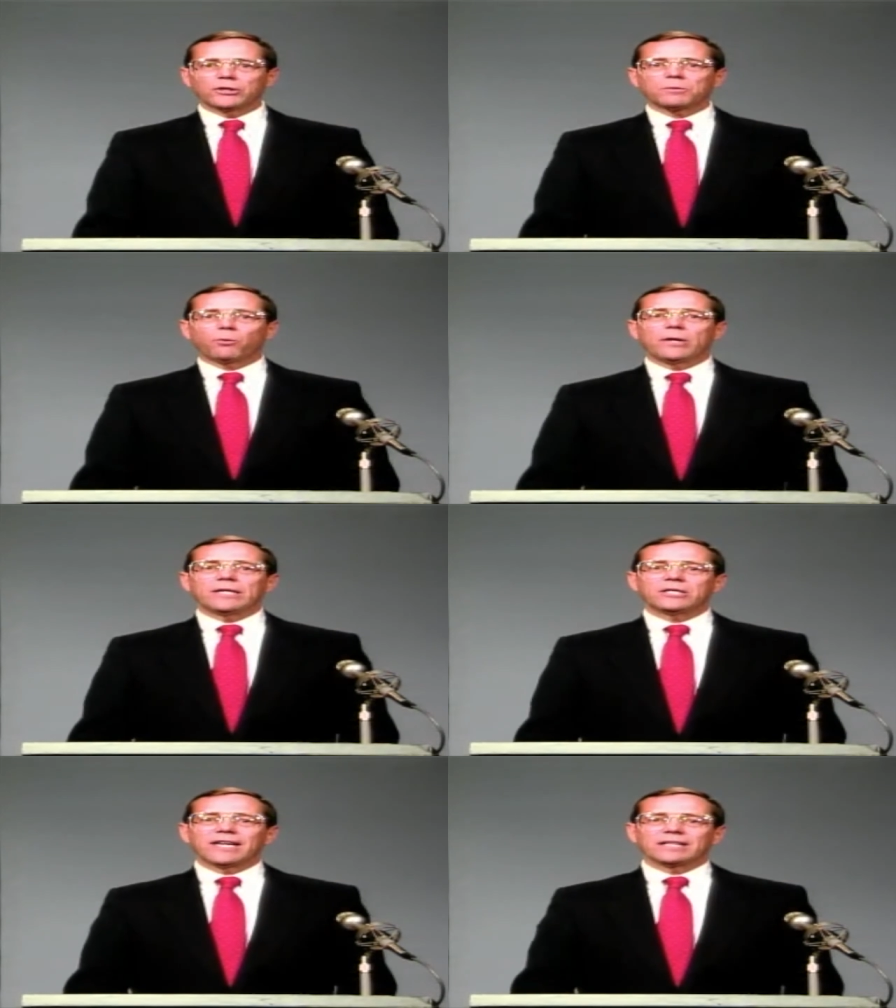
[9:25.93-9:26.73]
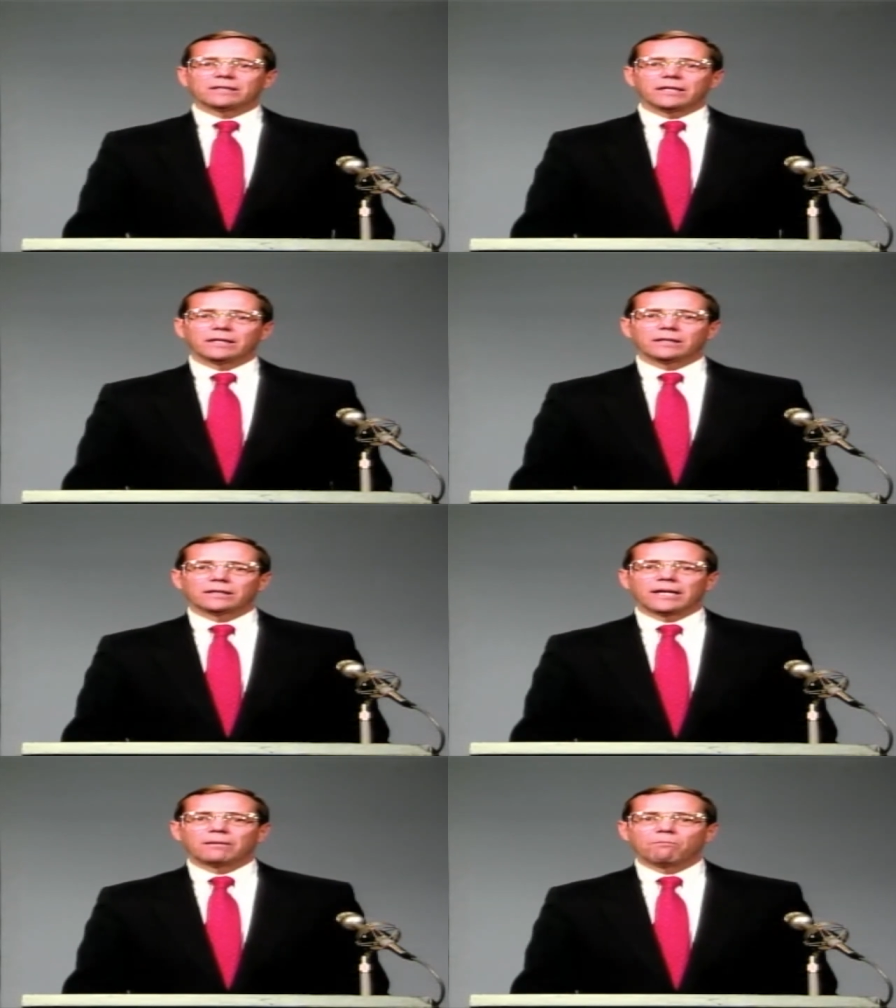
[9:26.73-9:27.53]
spray technique
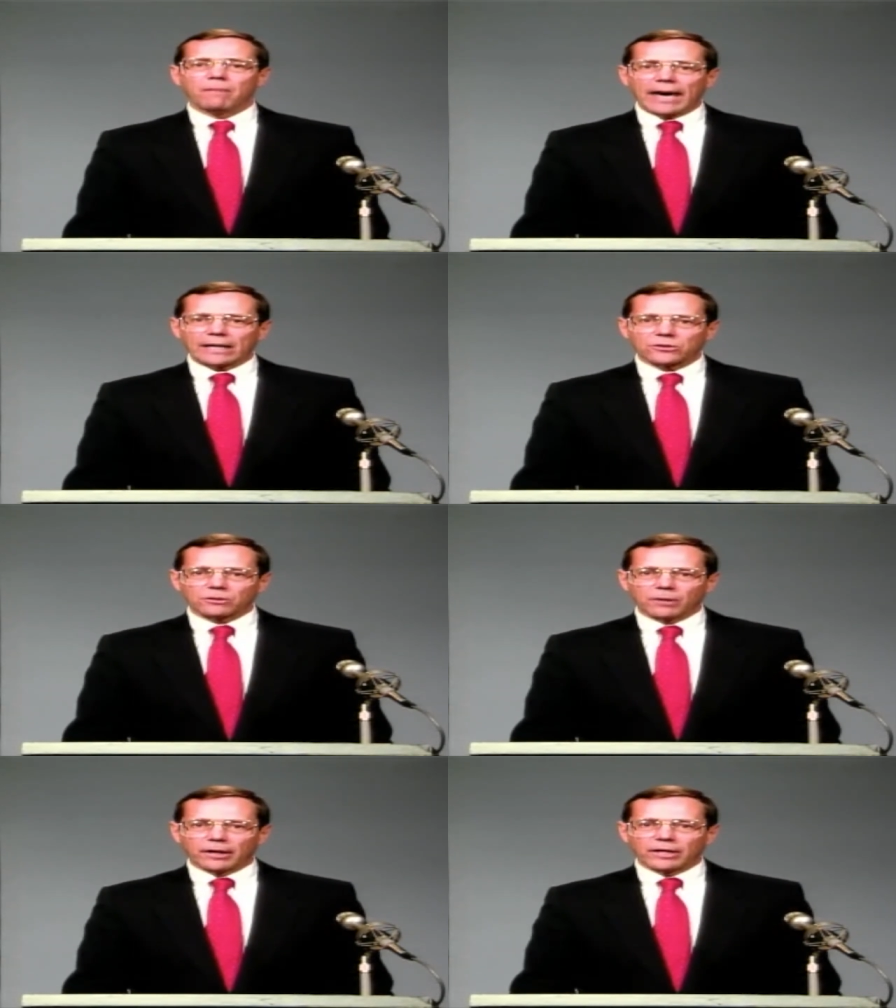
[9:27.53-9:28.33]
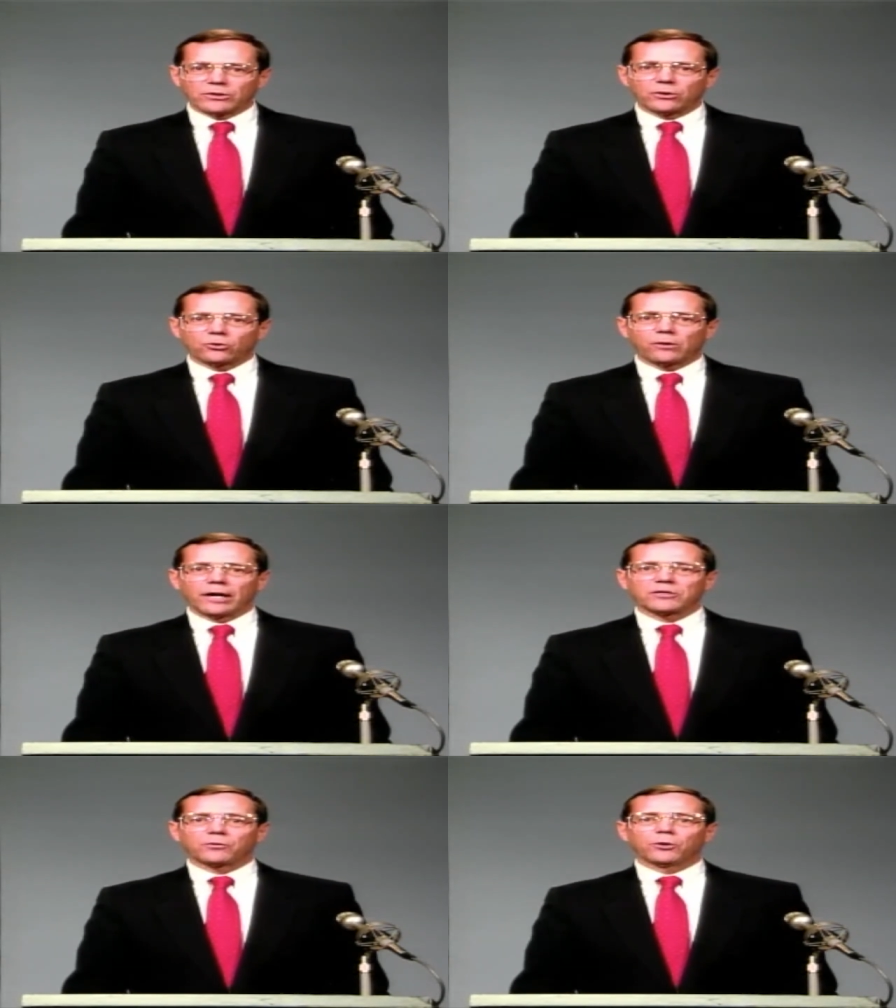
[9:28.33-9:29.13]
can maximize the
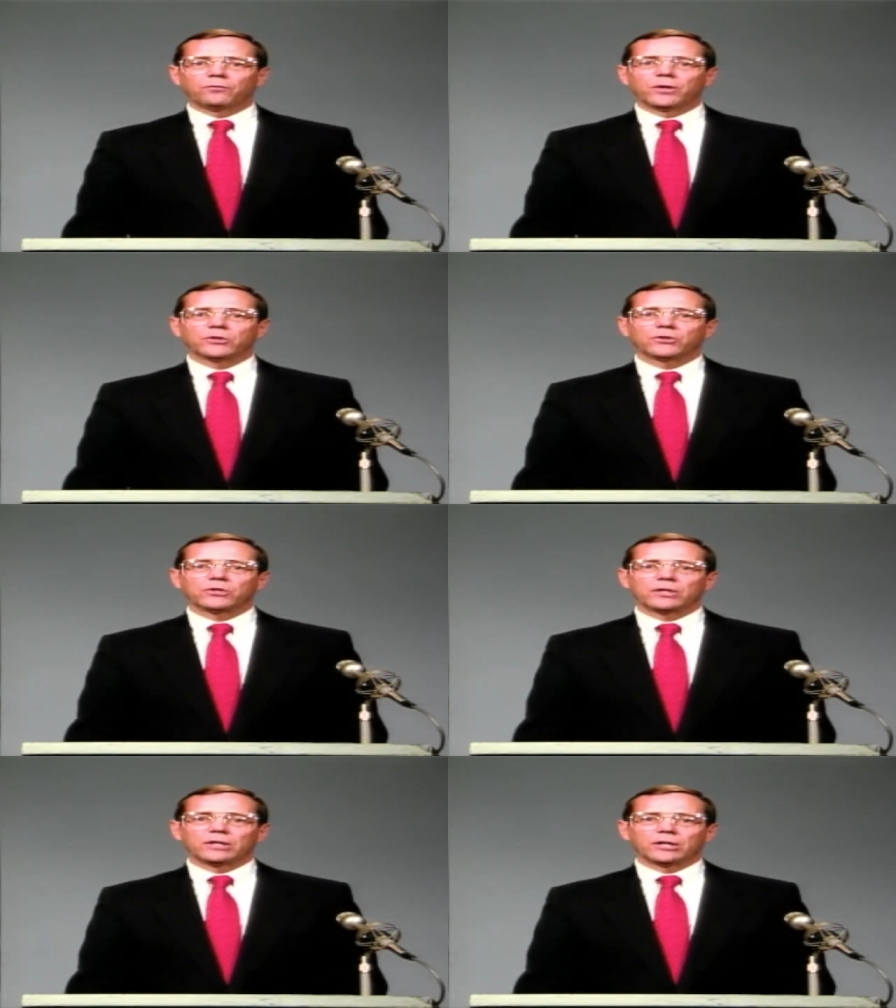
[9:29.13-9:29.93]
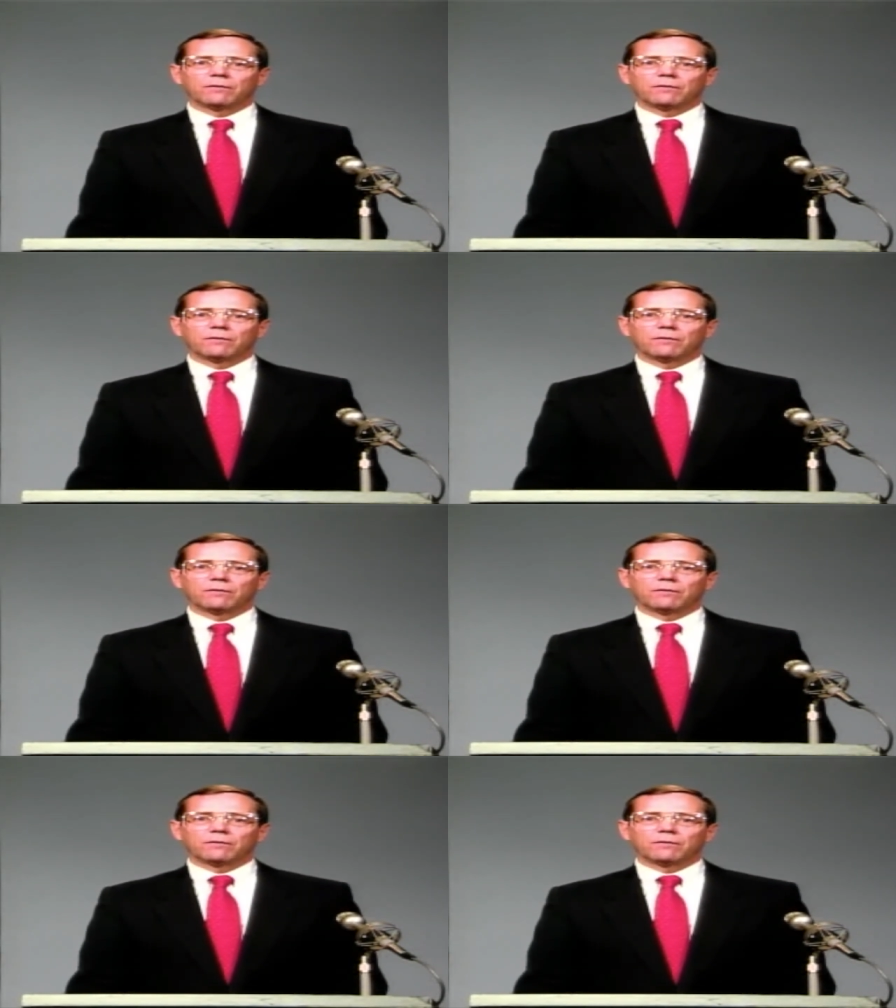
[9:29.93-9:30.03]
transfer efficiency